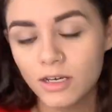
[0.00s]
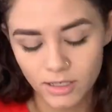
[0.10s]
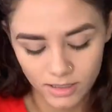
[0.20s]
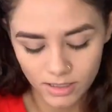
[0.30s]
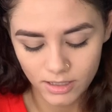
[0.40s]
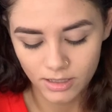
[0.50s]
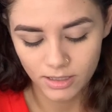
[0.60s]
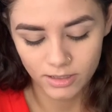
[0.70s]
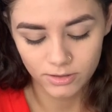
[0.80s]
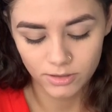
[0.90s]
And then
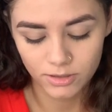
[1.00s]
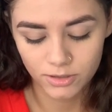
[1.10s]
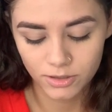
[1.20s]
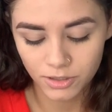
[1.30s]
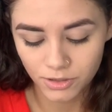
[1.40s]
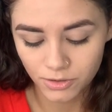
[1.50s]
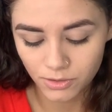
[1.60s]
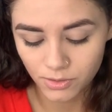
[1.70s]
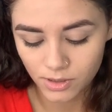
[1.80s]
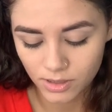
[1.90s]
there's
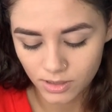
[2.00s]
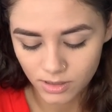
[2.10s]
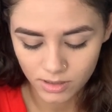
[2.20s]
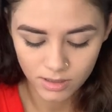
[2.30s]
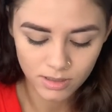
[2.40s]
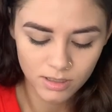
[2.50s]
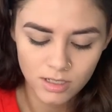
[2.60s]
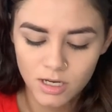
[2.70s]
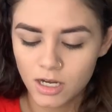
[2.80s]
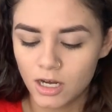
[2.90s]
two
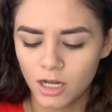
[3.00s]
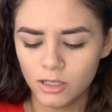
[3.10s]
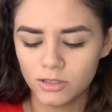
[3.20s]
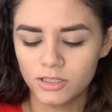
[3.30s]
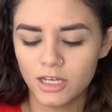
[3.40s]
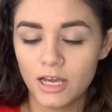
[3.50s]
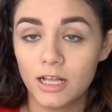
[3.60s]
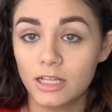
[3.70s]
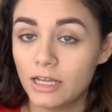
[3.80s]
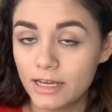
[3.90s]
Colorstay
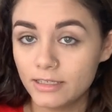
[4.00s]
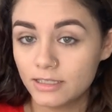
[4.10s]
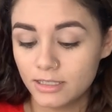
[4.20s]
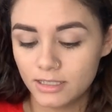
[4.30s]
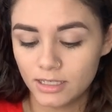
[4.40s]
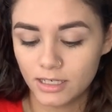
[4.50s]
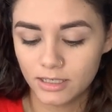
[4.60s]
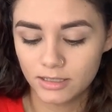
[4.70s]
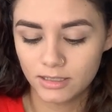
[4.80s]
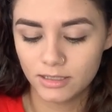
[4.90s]
Glaze
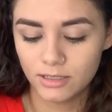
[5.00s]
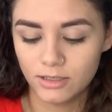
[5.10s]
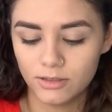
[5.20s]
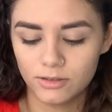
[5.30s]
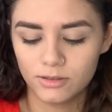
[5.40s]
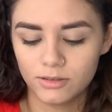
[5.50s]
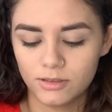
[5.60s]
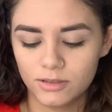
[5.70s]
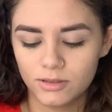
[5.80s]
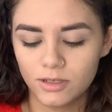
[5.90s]
Sticks. They're
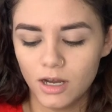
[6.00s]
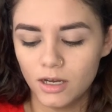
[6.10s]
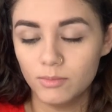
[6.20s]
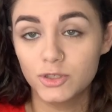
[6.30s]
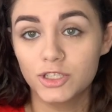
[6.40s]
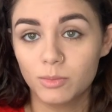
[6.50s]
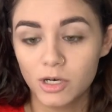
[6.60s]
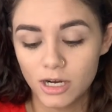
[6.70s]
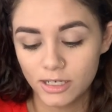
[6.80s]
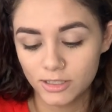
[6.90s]
shimmer
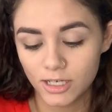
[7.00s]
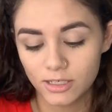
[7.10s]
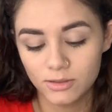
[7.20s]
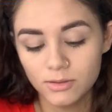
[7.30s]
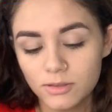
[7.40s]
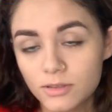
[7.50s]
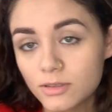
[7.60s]
eyeshadows.